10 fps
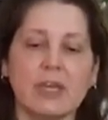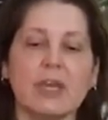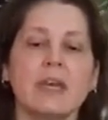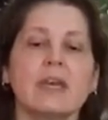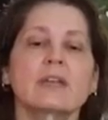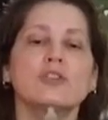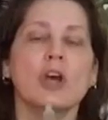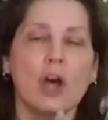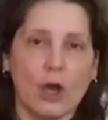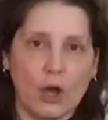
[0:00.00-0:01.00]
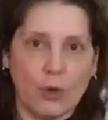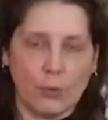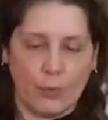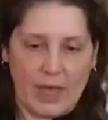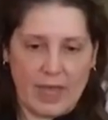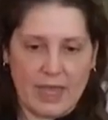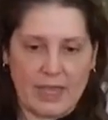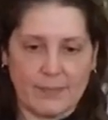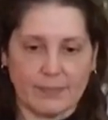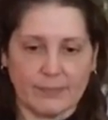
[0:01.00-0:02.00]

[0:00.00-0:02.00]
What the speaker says: cage away.